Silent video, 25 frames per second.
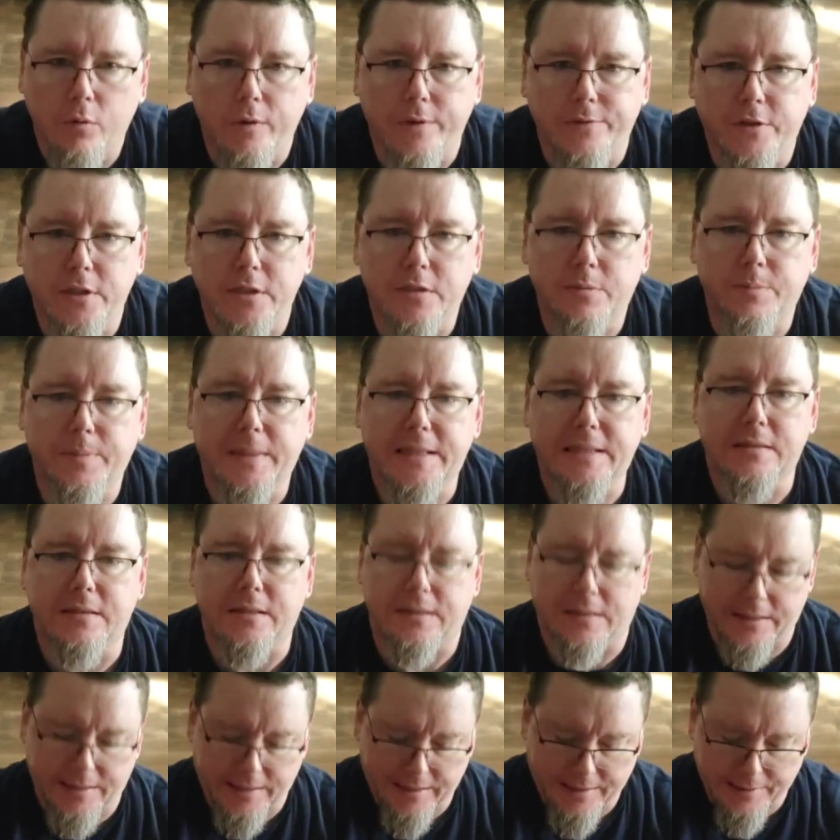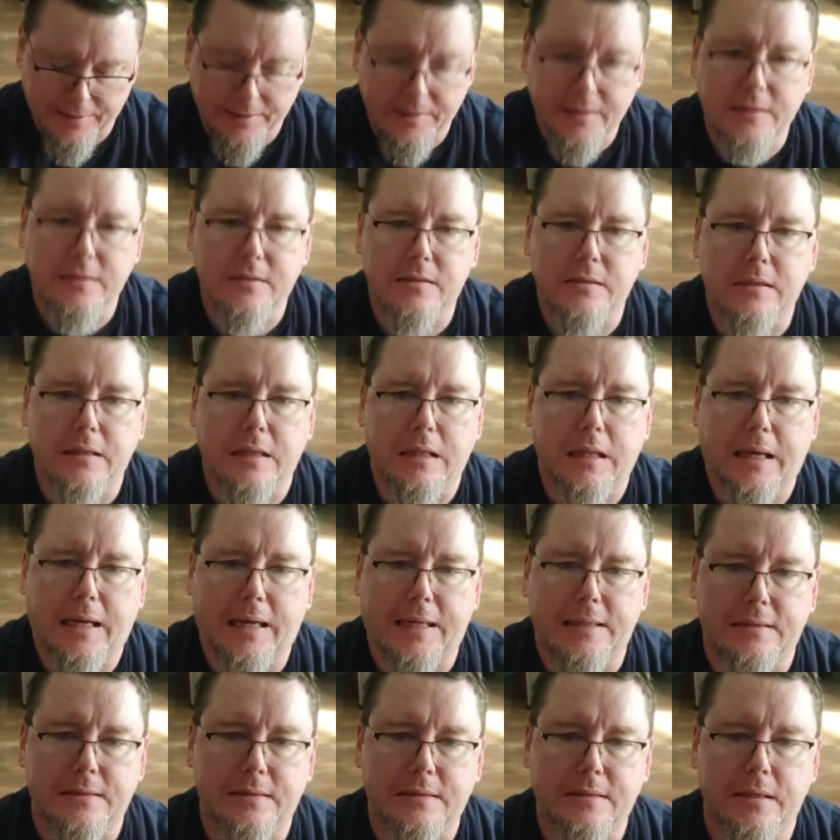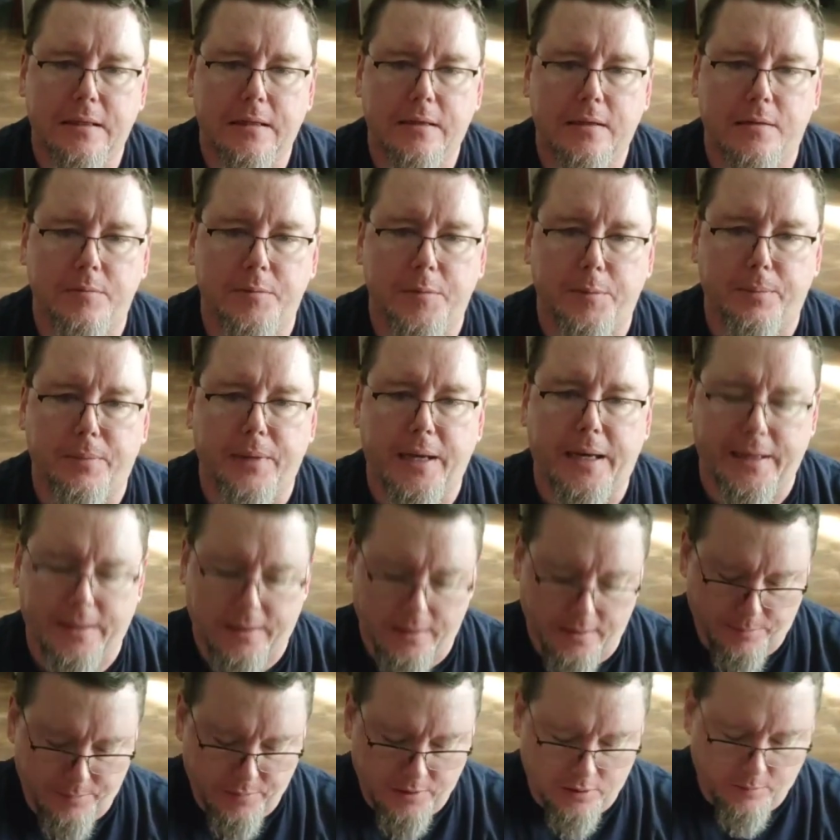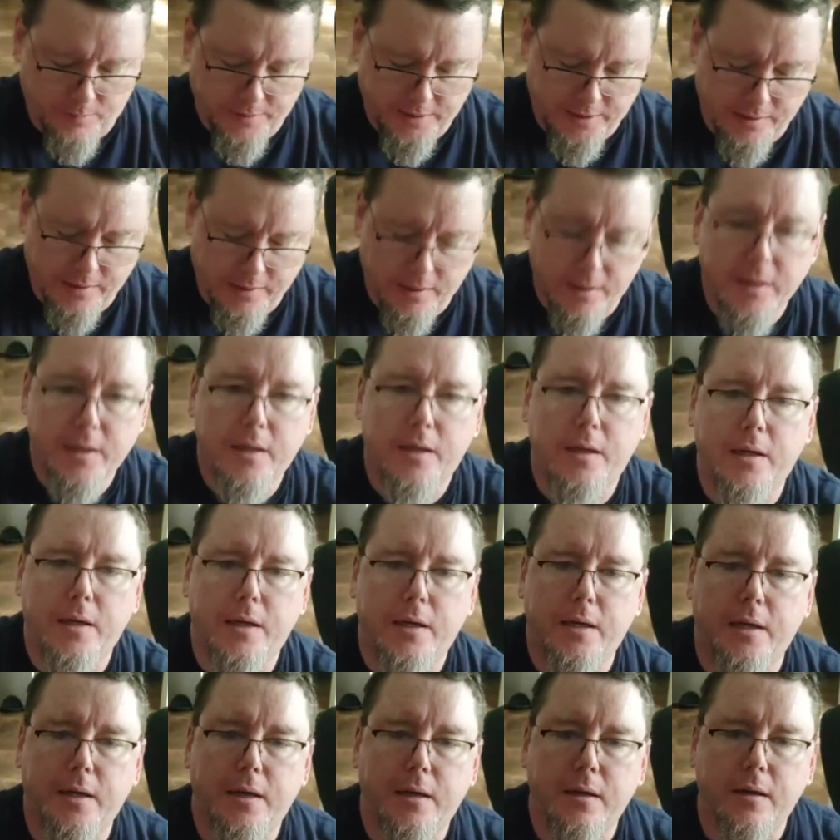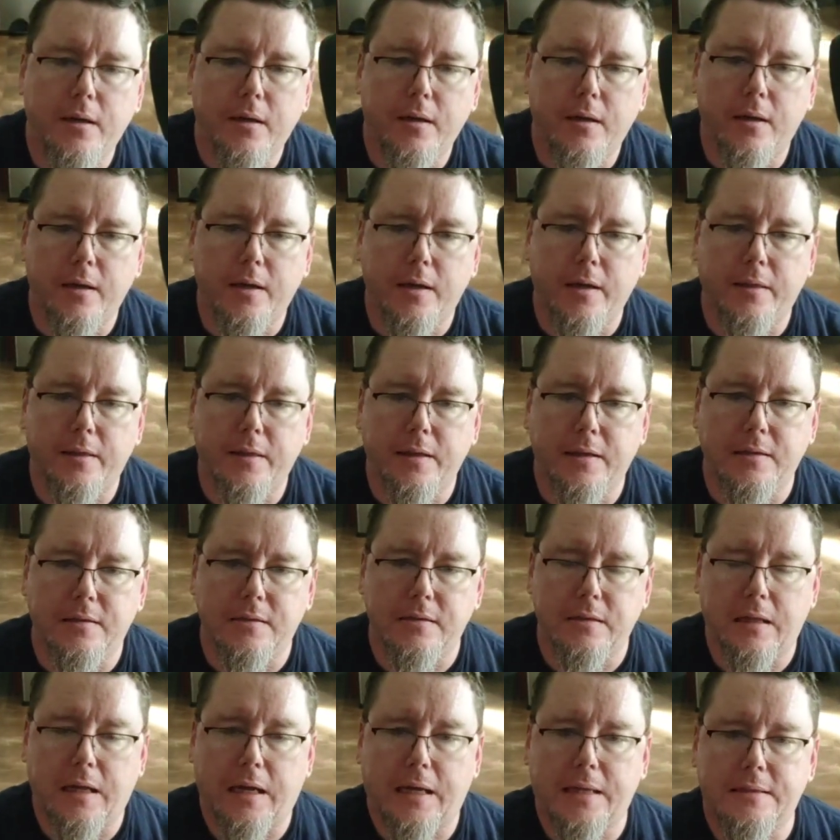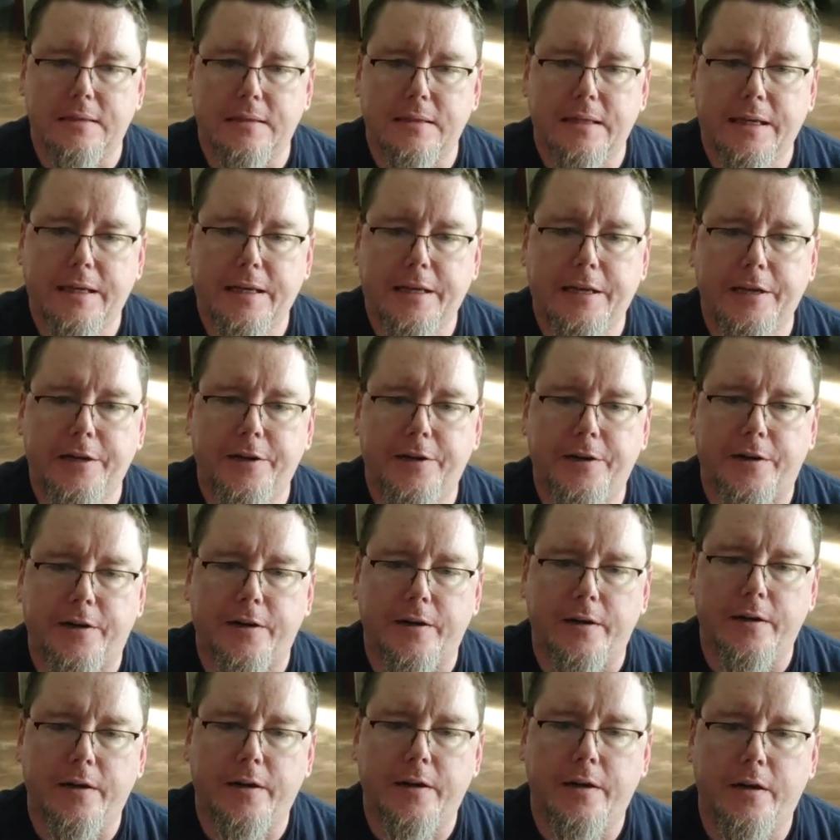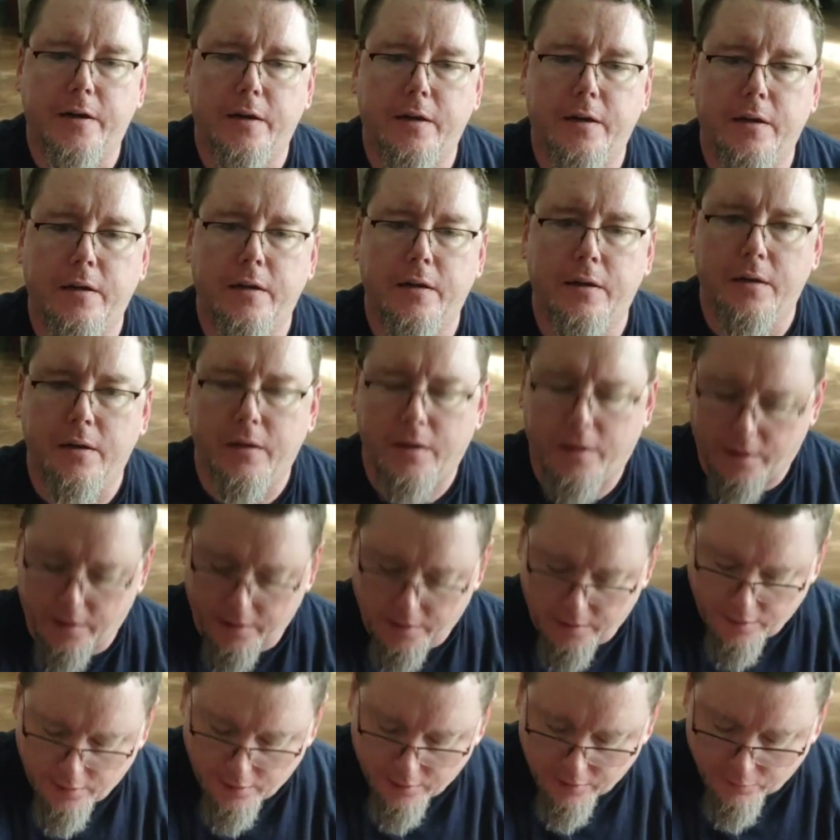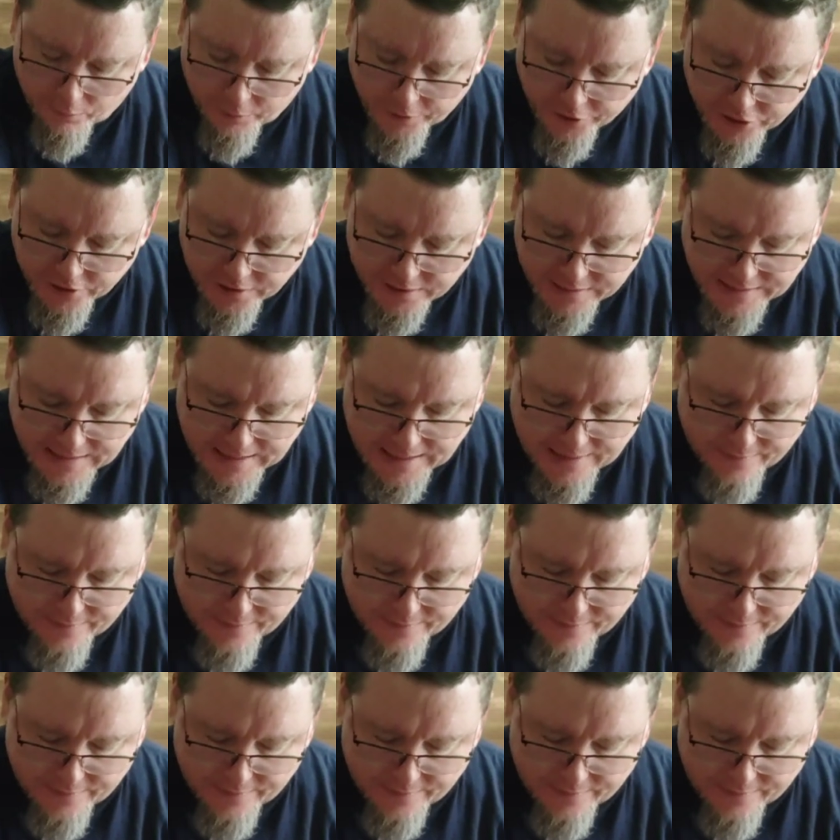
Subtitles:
We've just basically, in these slots, let me back it up a little bit. In these slots here, we just